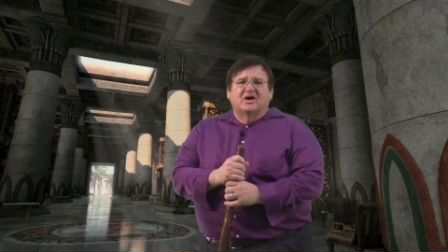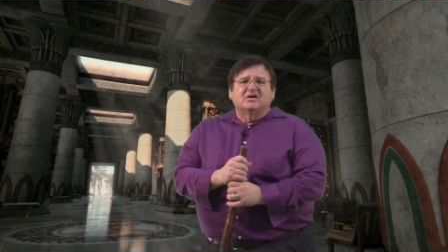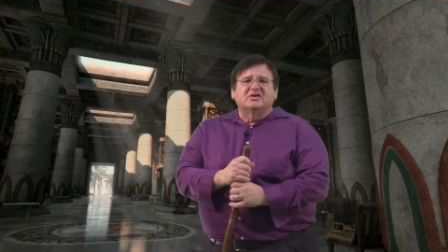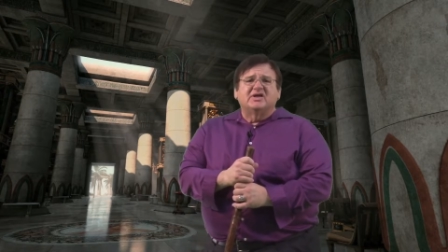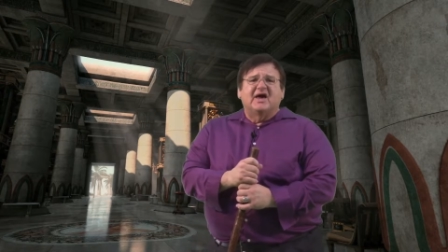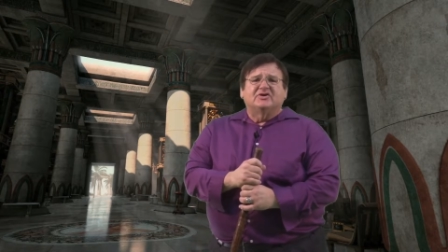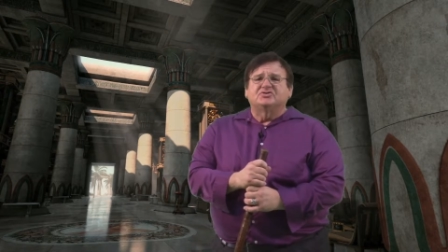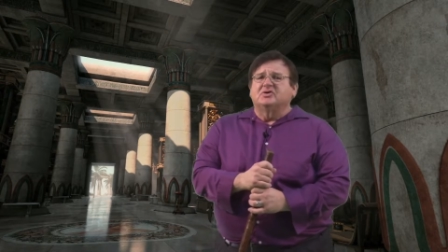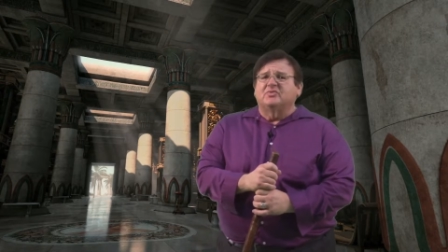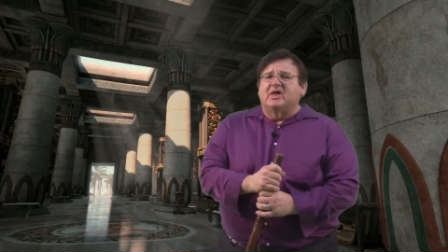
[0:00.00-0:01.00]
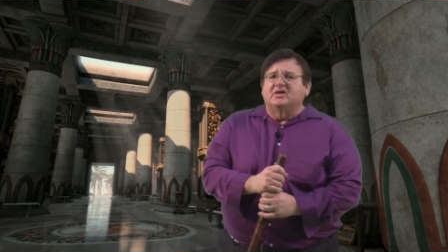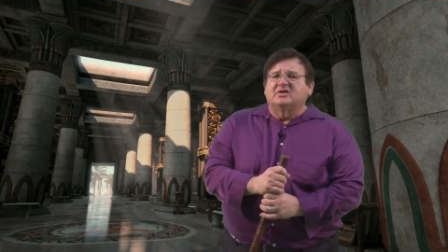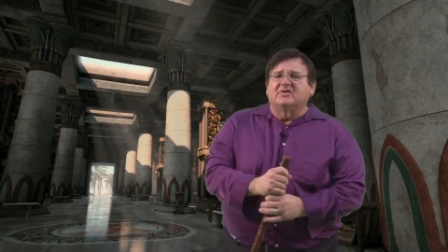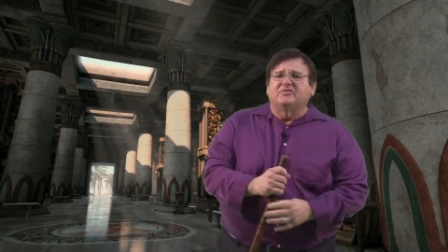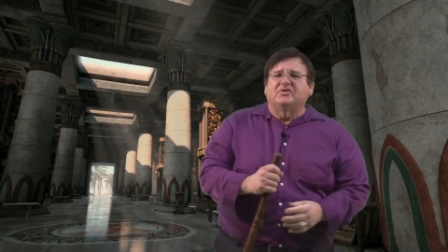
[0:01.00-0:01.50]
are contextually
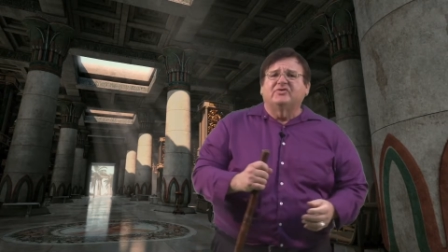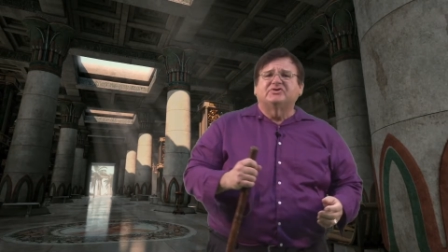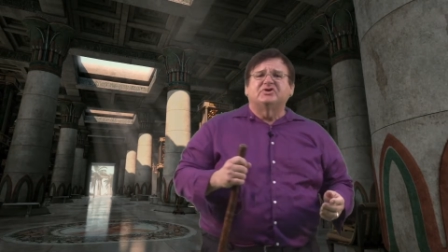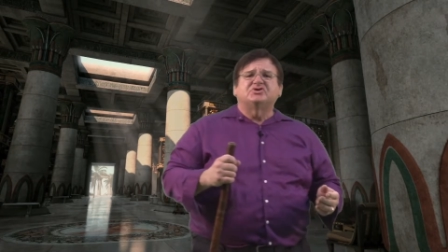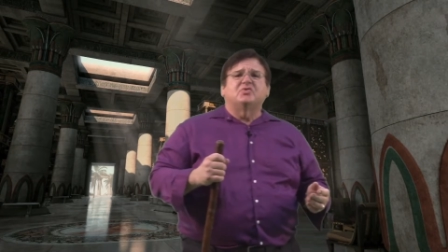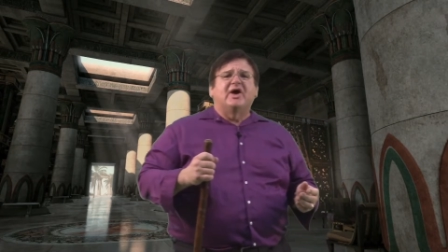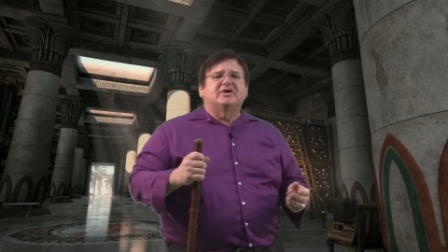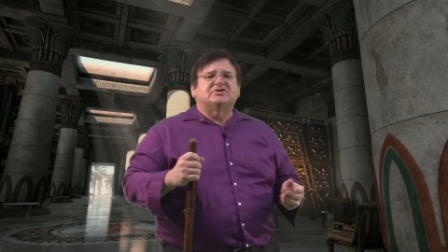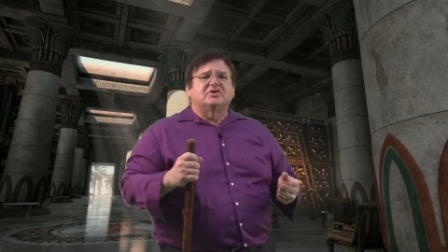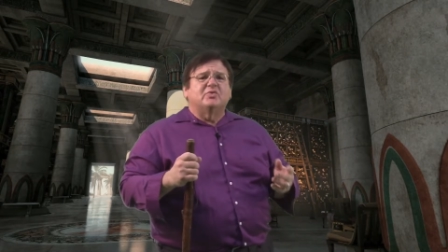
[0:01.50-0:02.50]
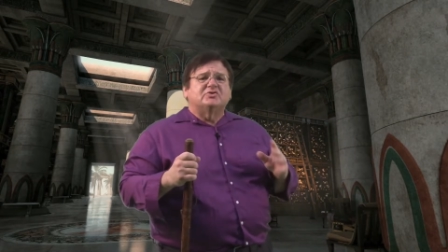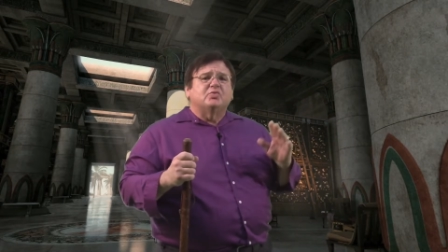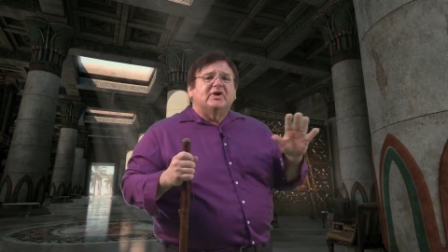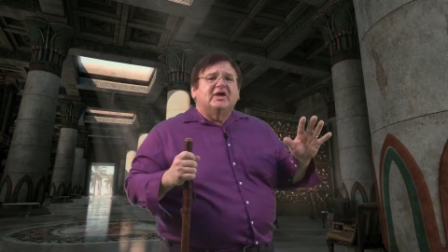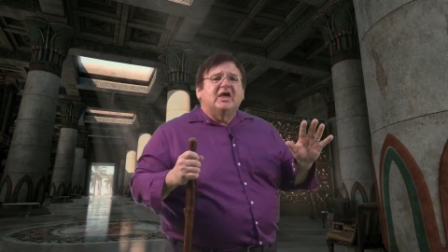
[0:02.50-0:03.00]
relative to the situation in which
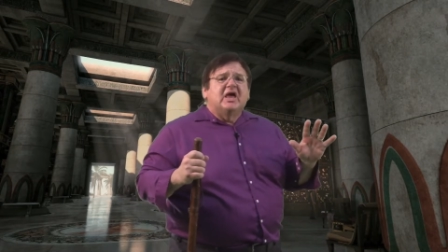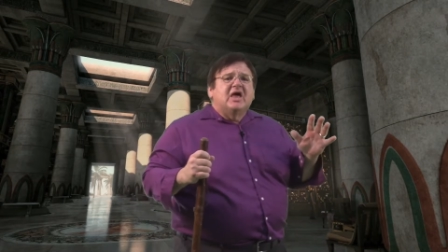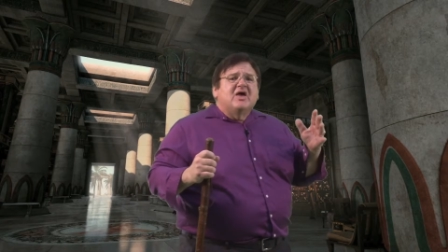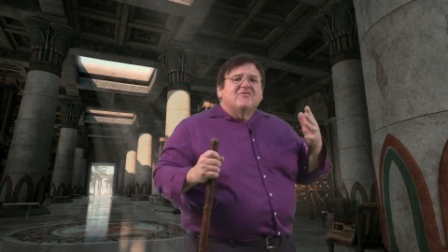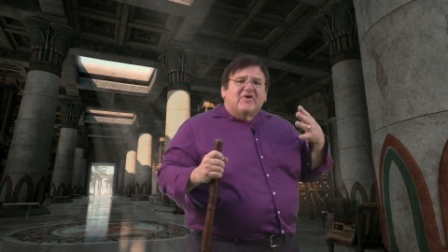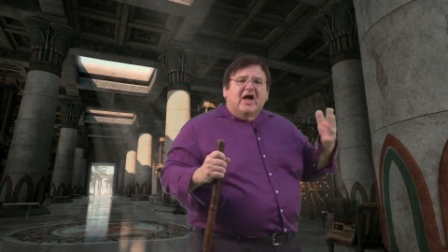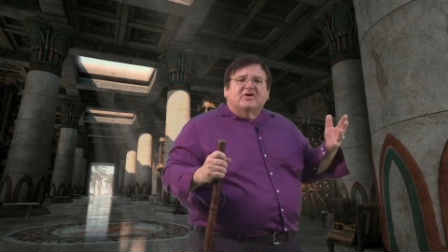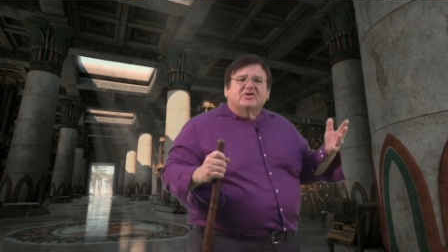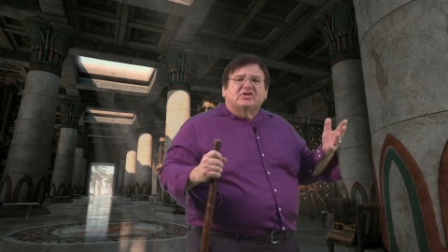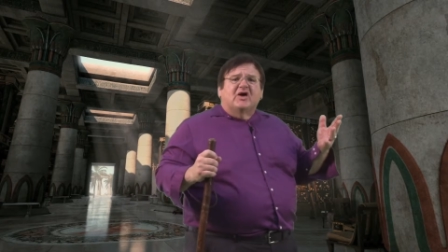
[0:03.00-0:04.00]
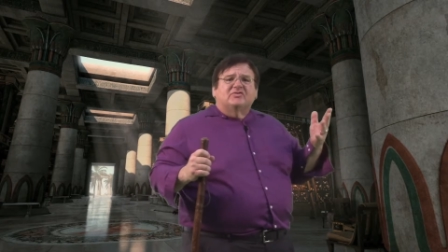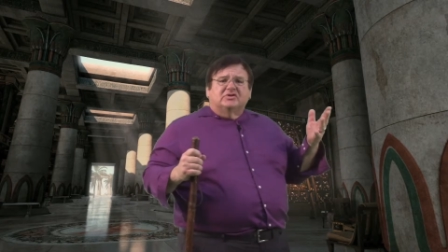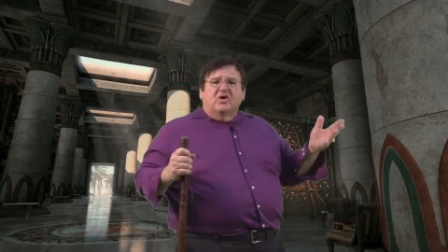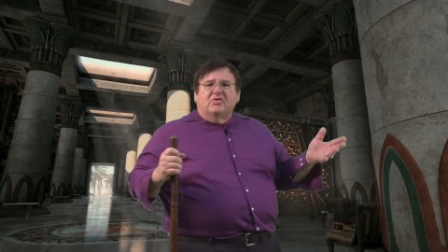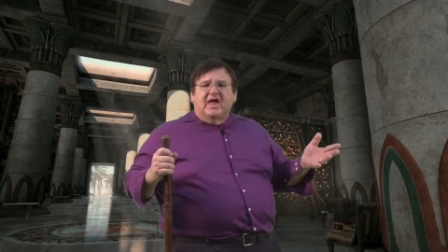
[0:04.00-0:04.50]
we find ourselves
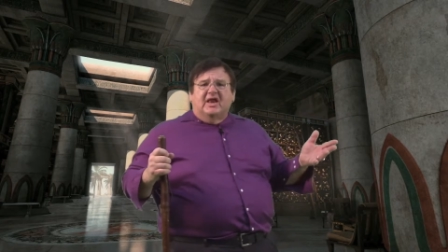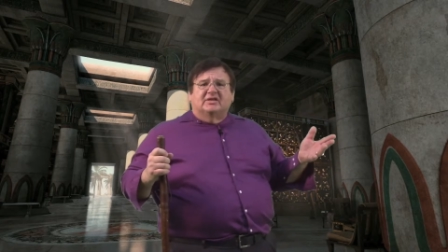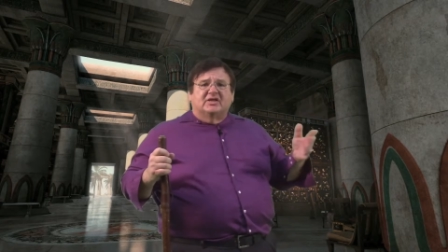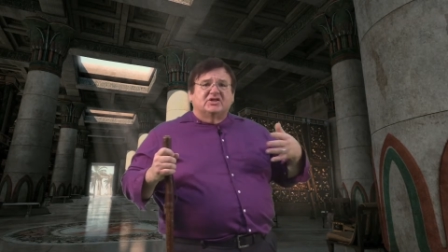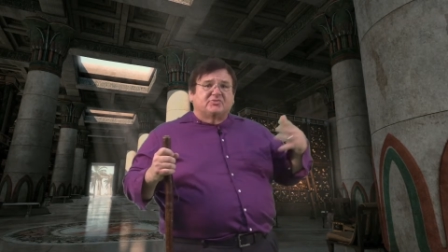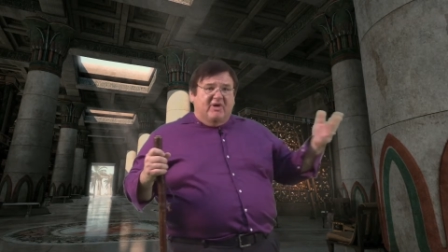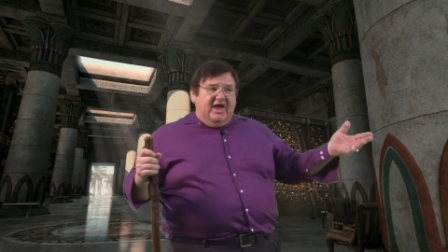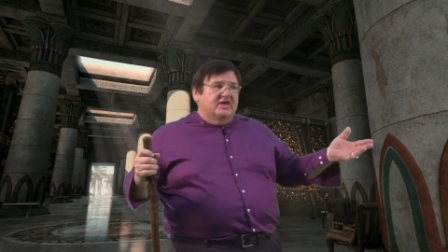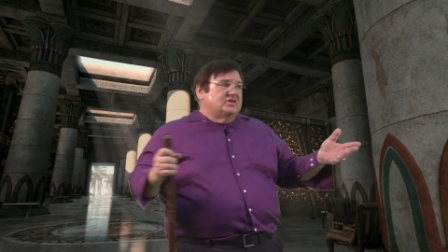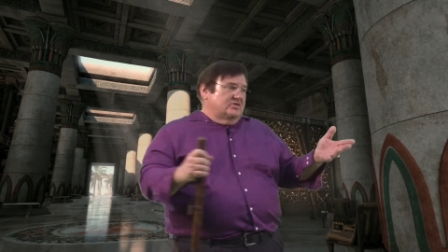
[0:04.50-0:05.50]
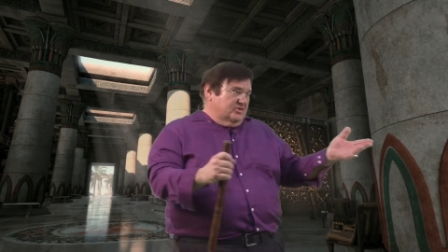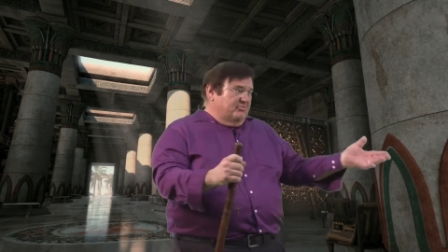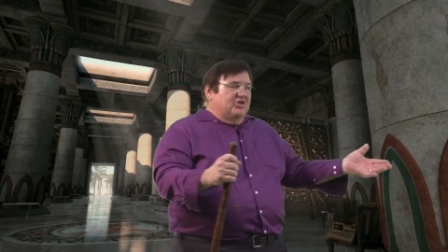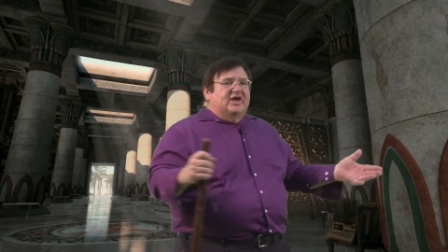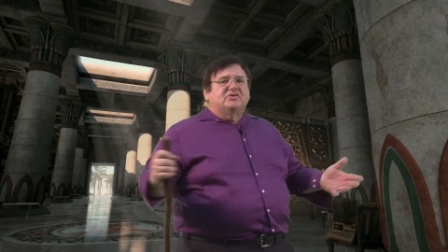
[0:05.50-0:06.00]
located in space, the
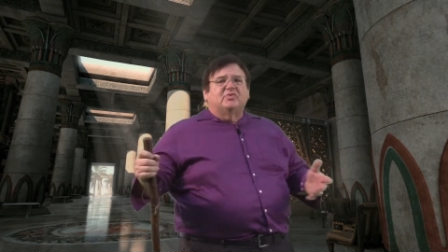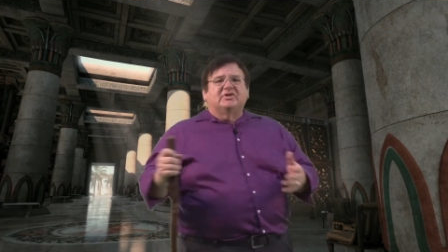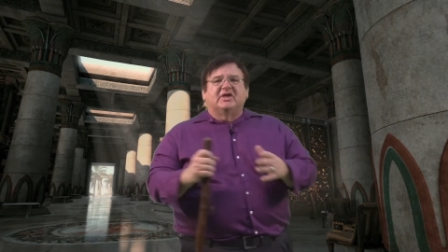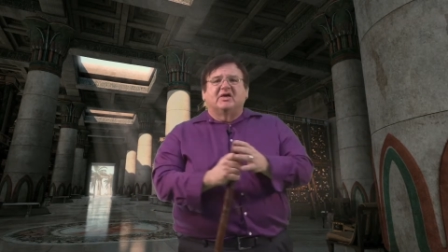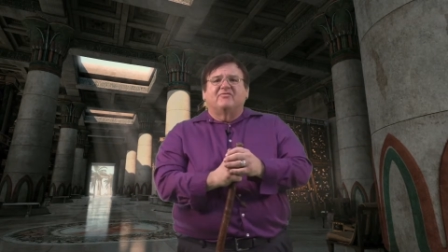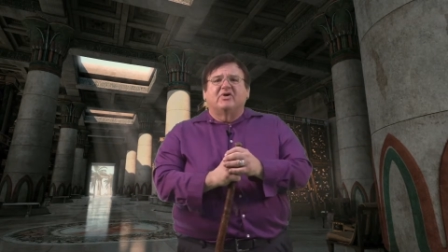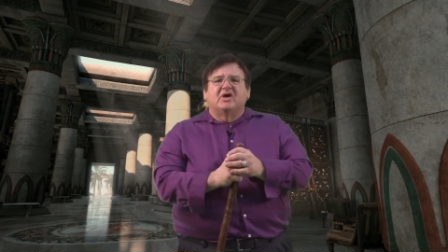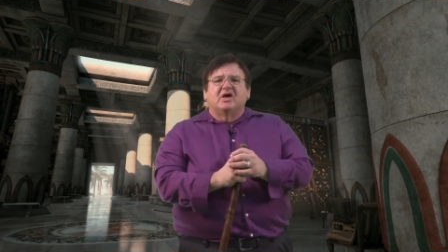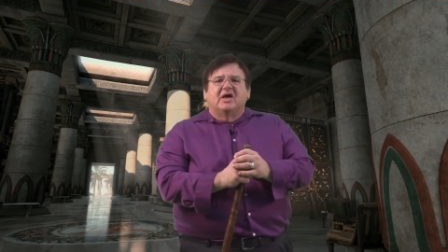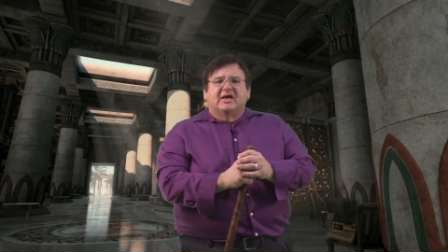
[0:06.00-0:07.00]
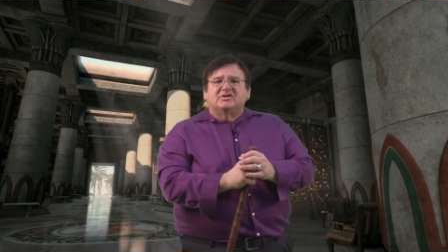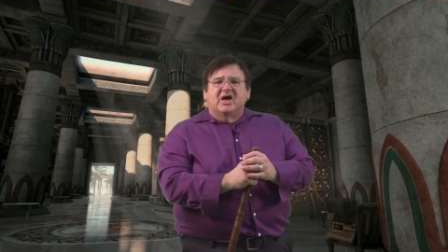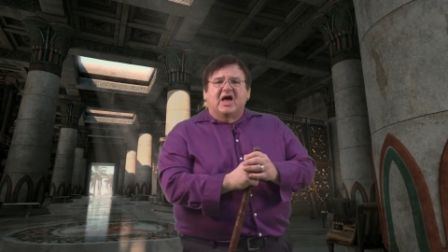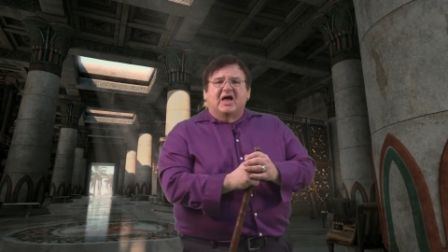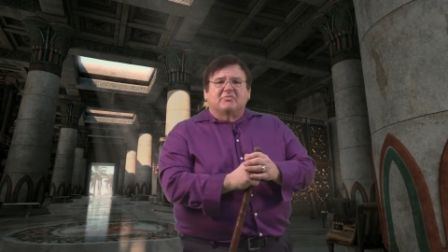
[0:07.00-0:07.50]
place we live, and
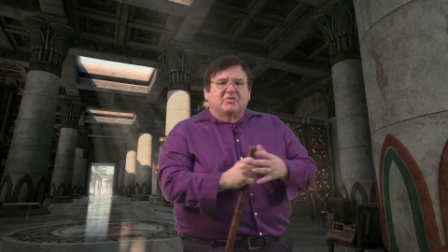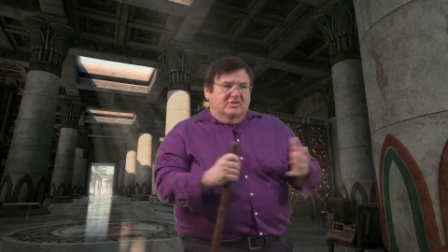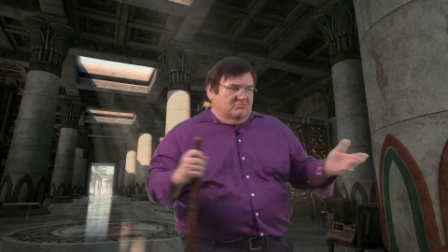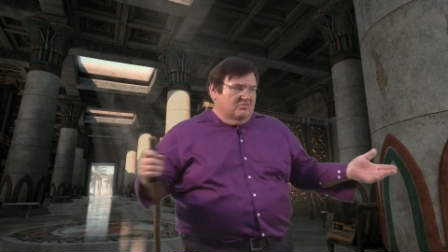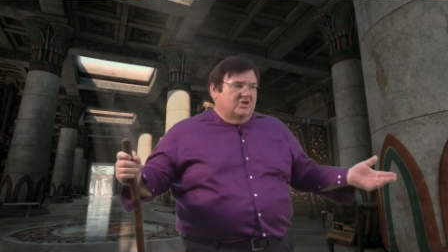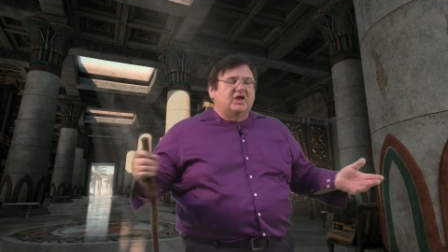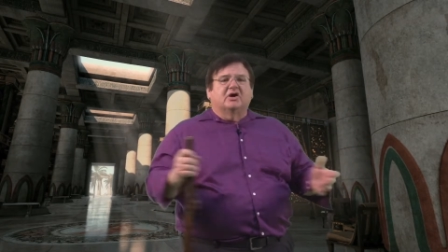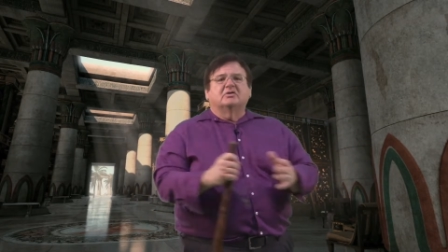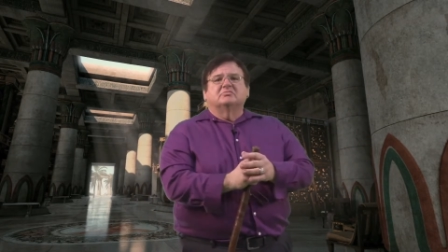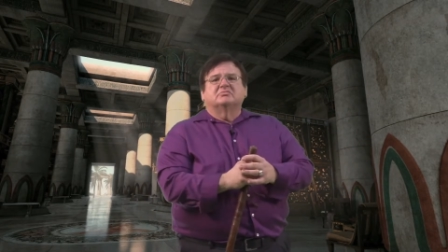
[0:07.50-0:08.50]
time, here.